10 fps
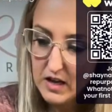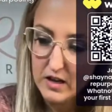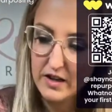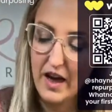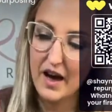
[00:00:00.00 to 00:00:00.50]

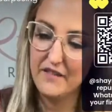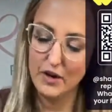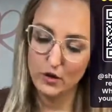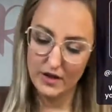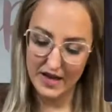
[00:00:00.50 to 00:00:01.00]
Yeah, if I
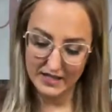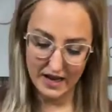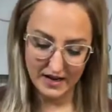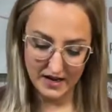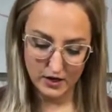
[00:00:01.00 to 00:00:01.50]
do this, I
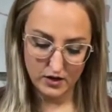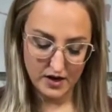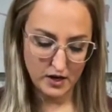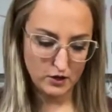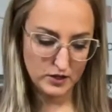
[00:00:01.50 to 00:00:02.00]
need to
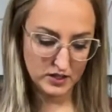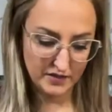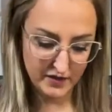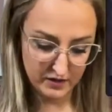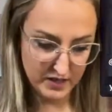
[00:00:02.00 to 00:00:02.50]
use this to fill in the